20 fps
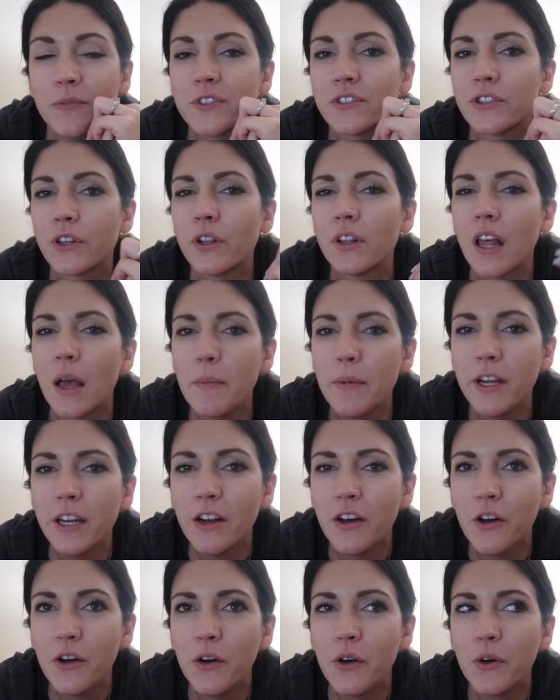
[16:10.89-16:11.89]
So let me
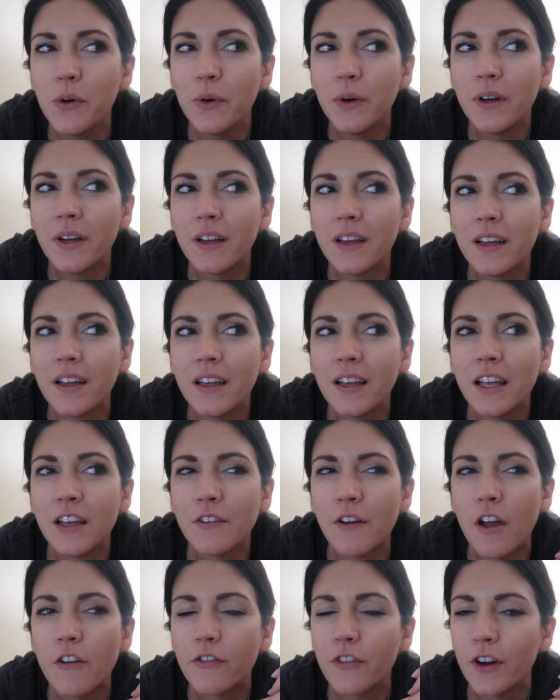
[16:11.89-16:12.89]
know if
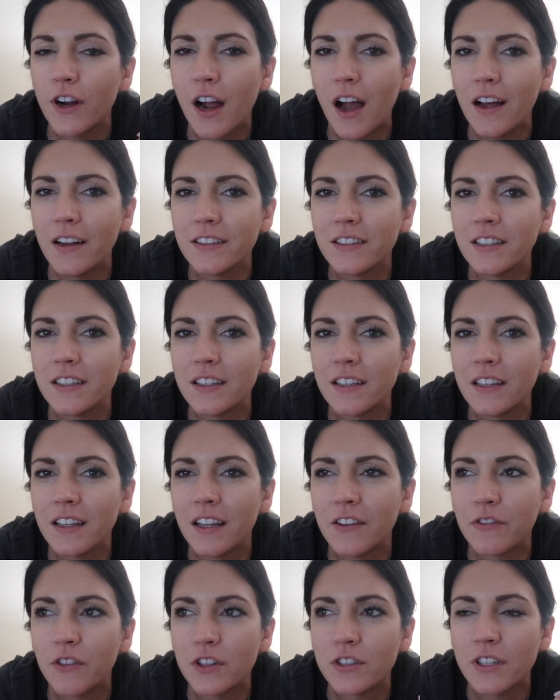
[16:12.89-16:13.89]
I forgot,
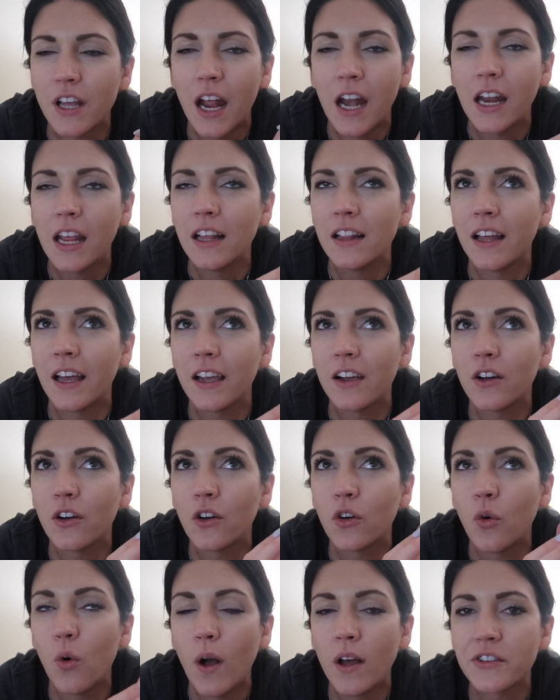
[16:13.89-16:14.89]
if there's any like
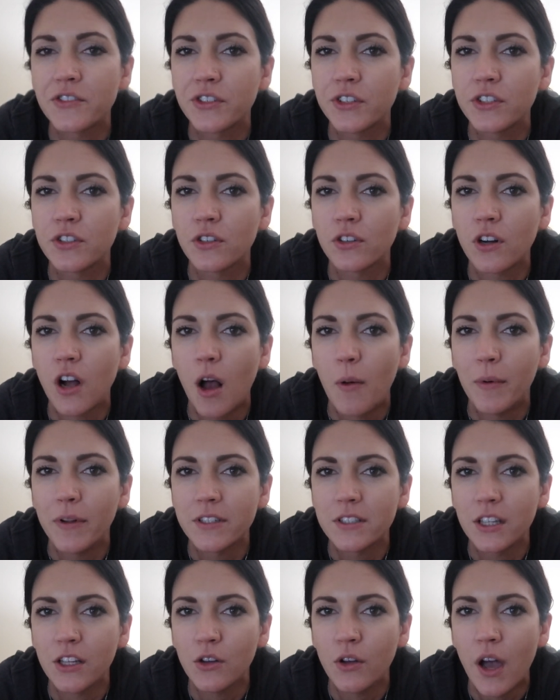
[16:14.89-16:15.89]
questions or
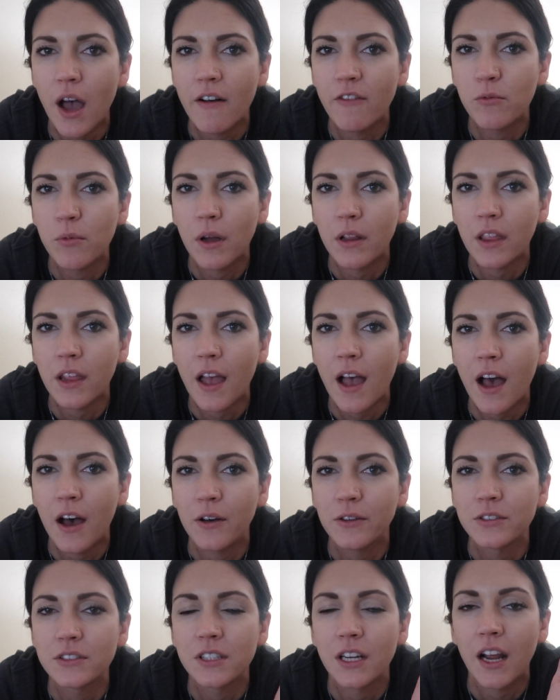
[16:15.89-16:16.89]
comments that you have about the
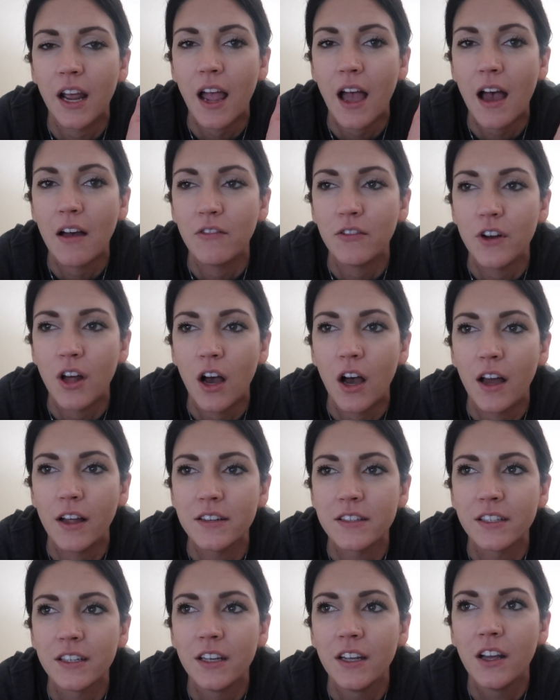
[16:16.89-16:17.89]
house that I have
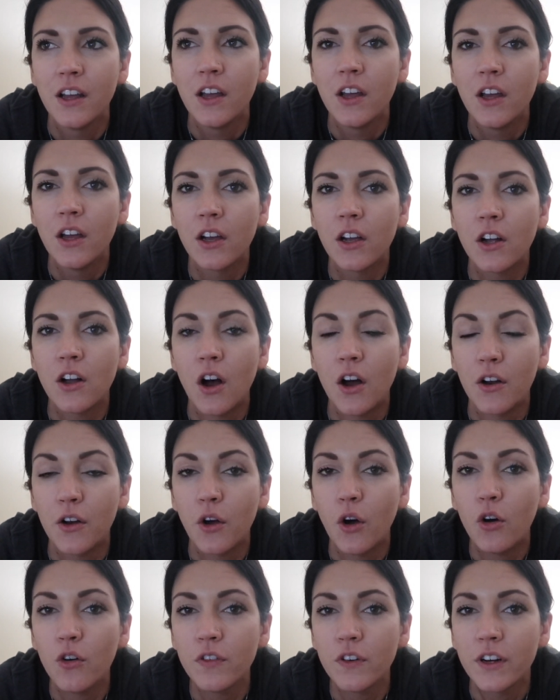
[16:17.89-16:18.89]
not gone
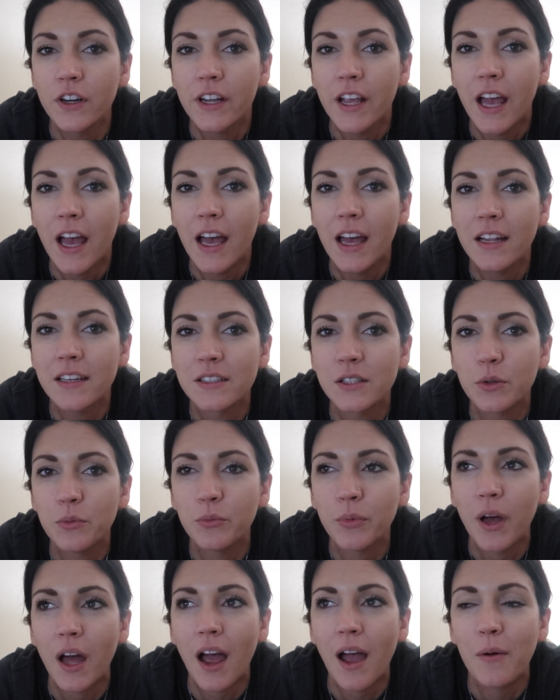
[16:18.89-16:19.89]
over yet,
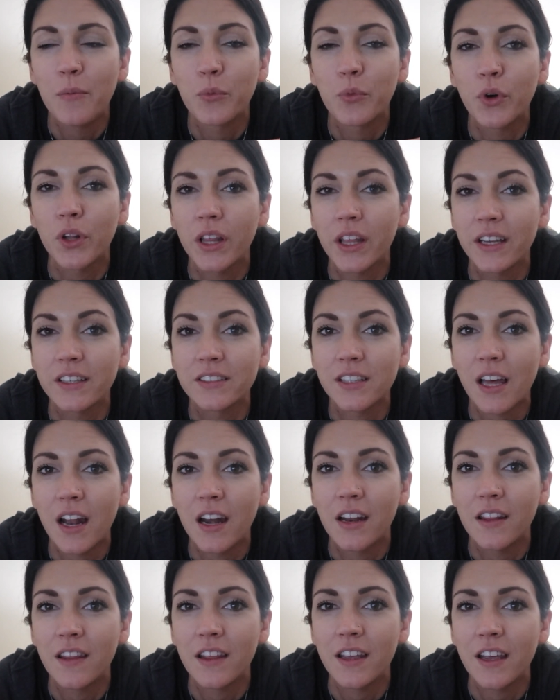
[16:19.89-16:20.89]
but I'm really
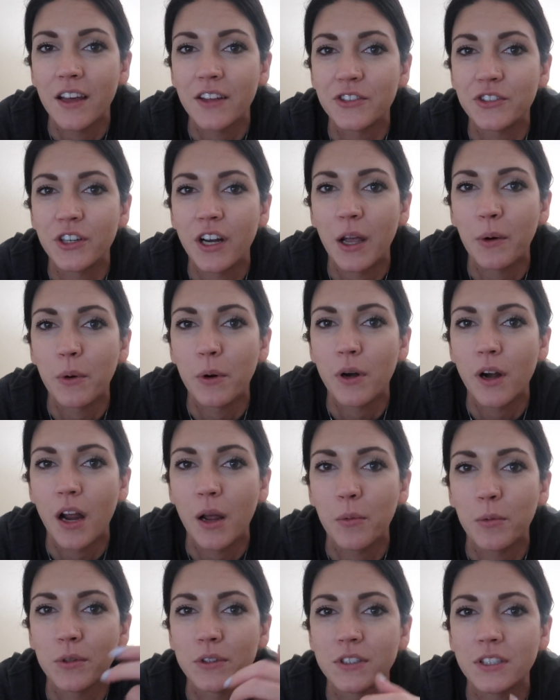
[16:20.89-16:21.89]
excited that yesterday we were
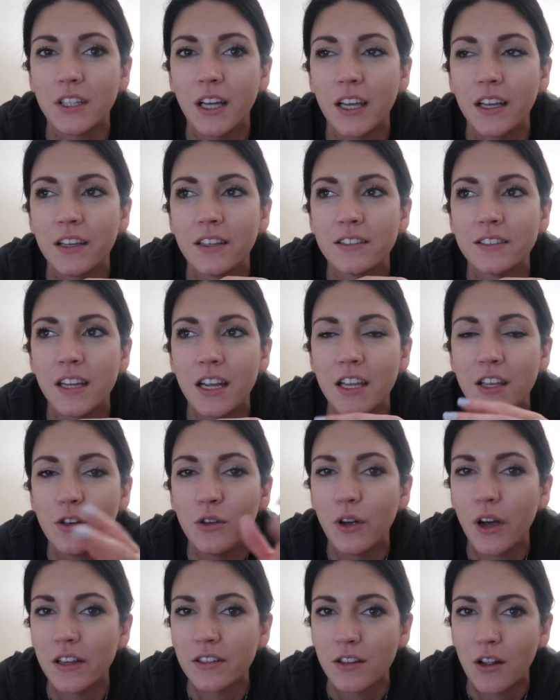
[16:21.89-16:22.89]
able to like take
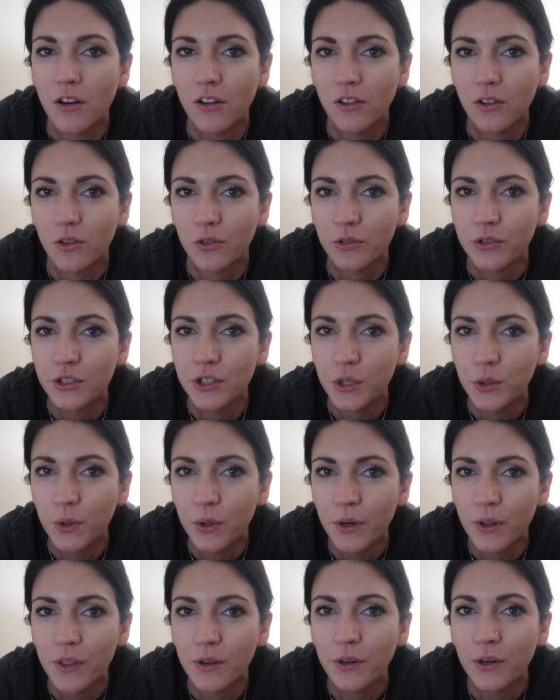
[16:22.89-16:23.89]
you guys on a little
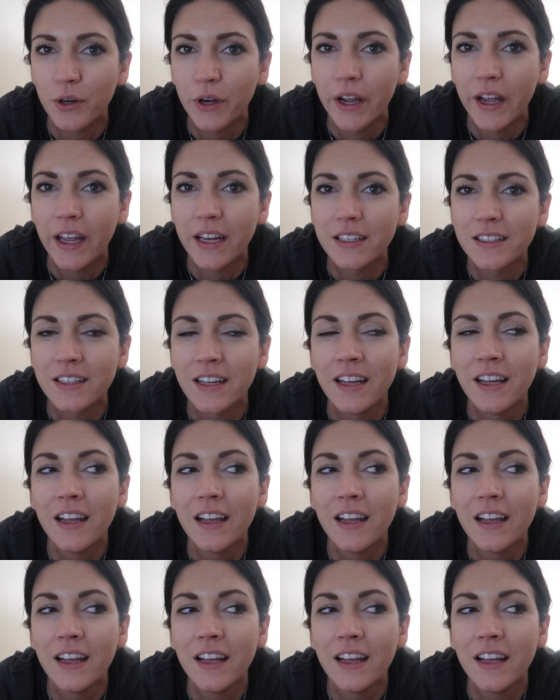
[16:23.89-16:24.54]
tour through it,